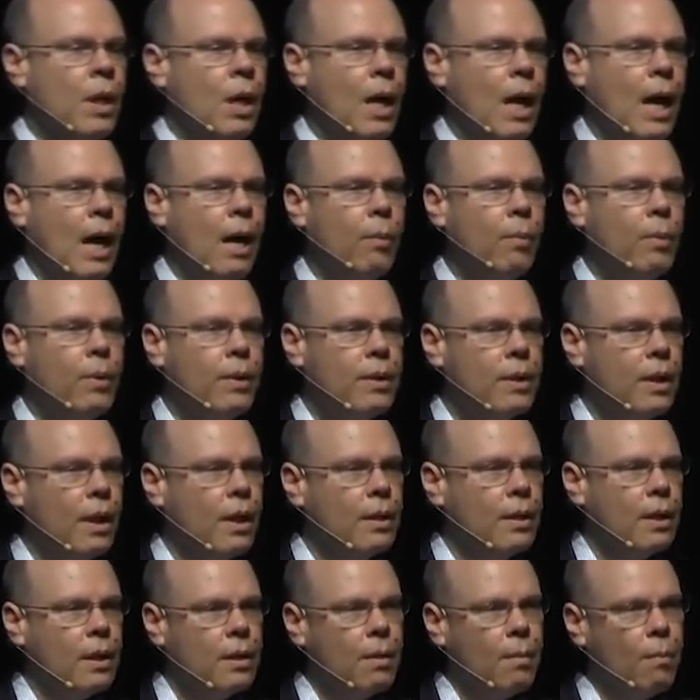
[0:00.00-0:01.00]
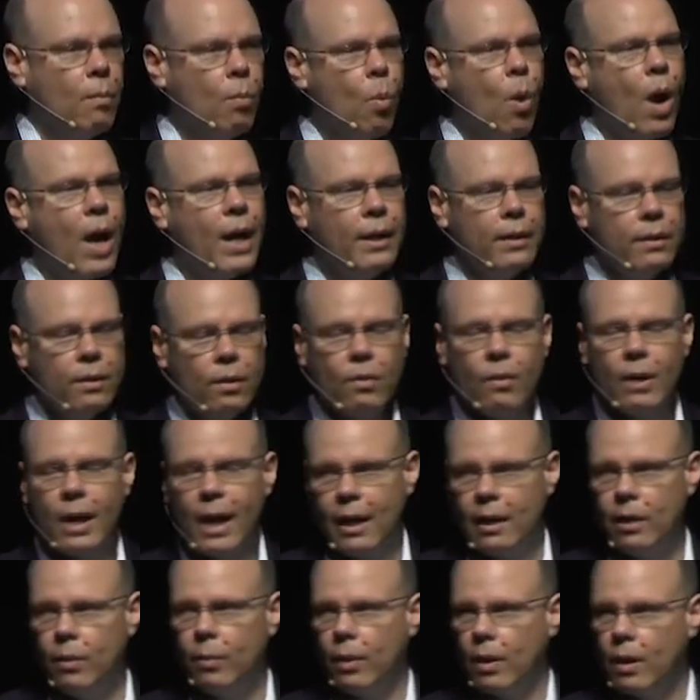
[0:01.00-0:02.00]
I will think that a wider
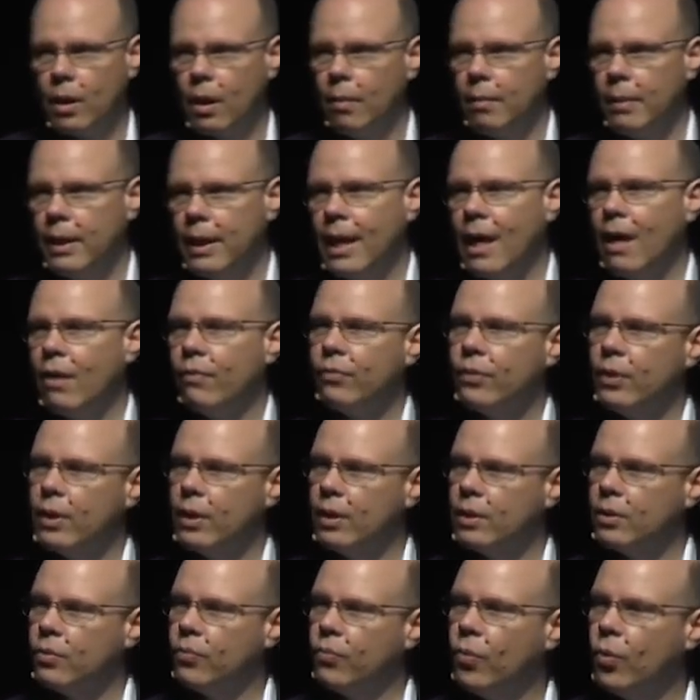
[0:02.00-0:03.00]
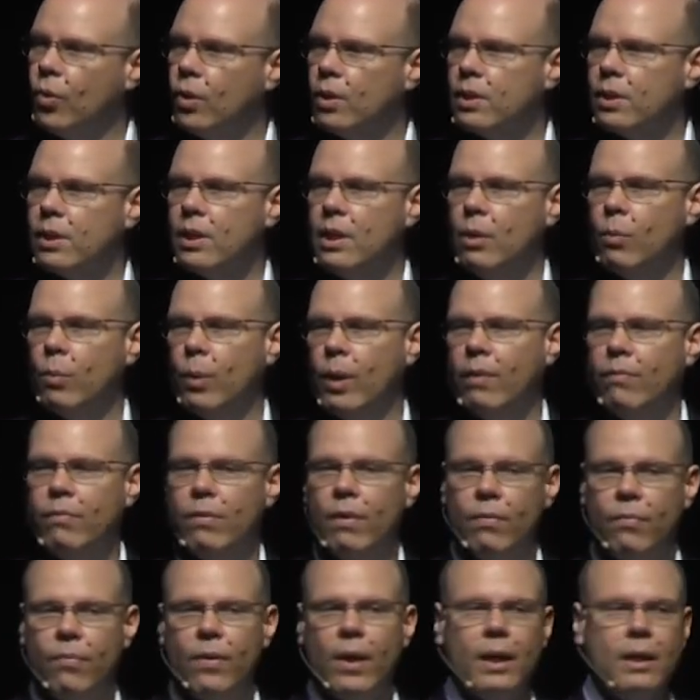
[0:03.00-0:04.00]
rally will come in after this full C
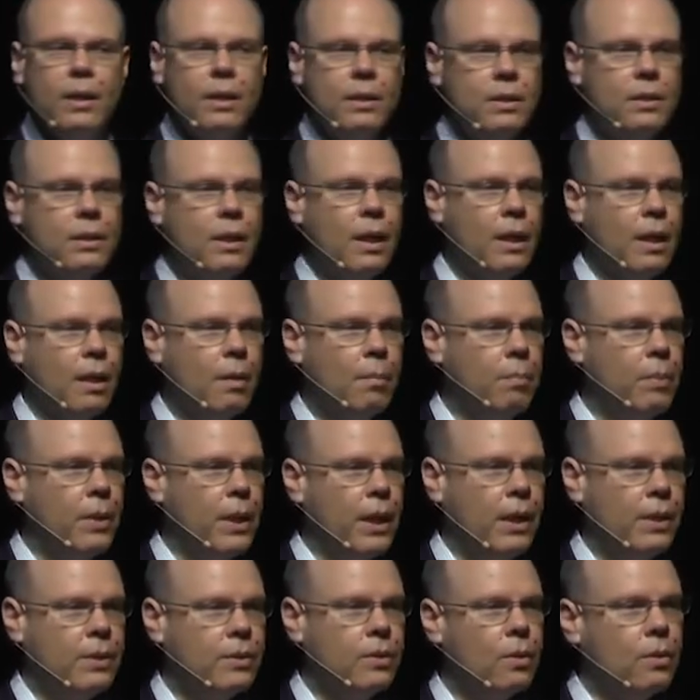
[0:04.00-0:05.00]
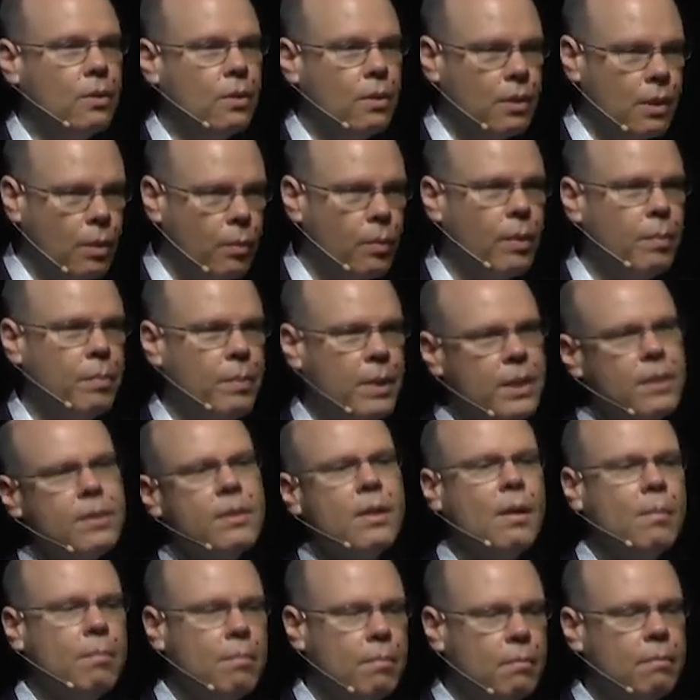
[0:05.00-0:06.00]
wave effect is taking place. Although there will be
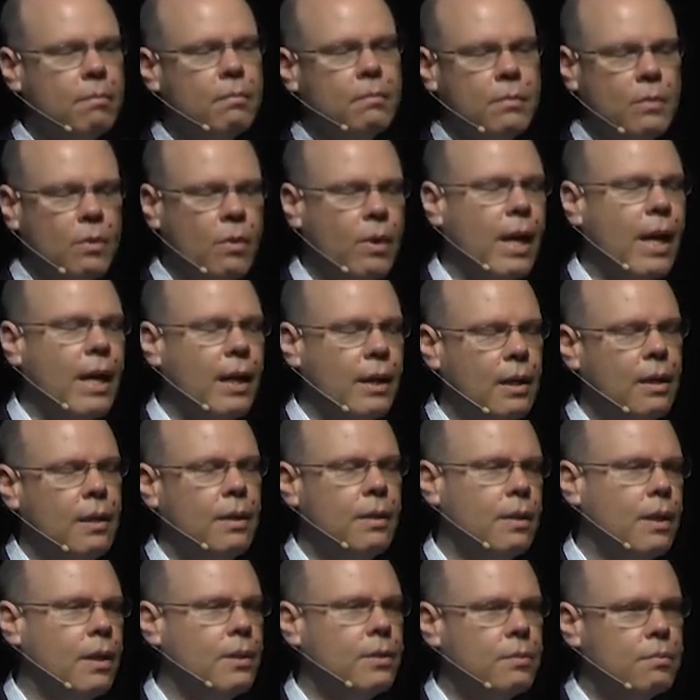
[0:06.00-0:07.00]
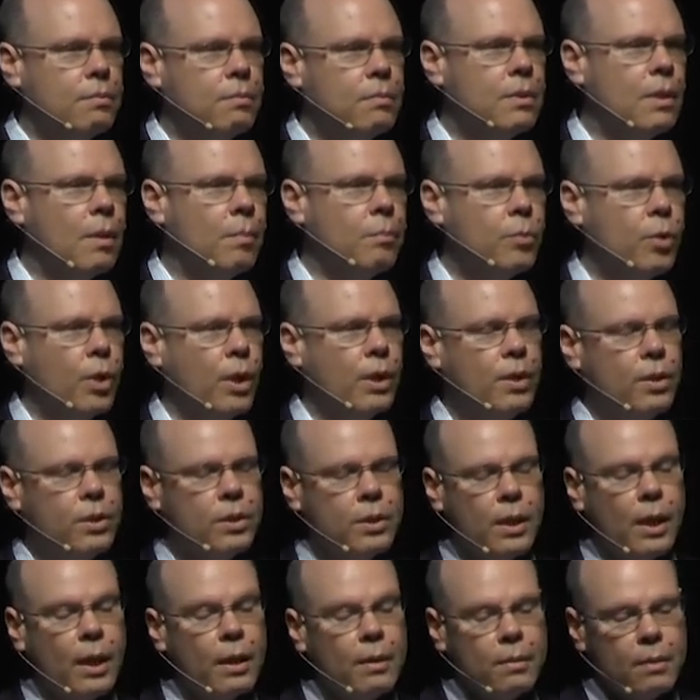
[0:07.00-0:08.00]
some rally that some
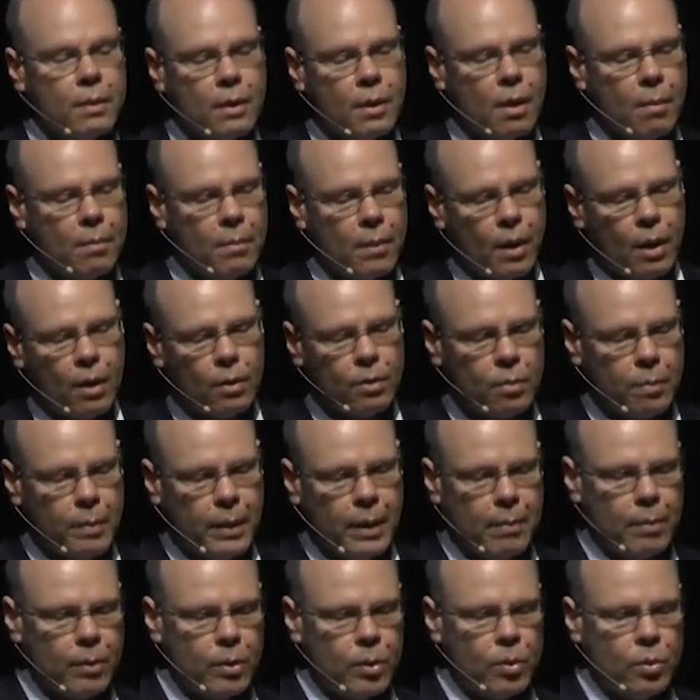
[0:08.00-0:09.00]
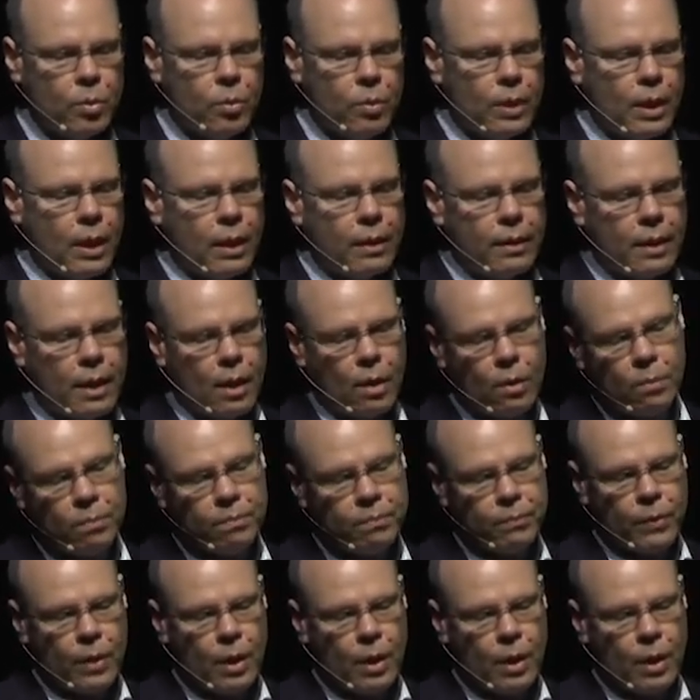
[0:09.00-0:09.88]
traders can come around to be able to do right now.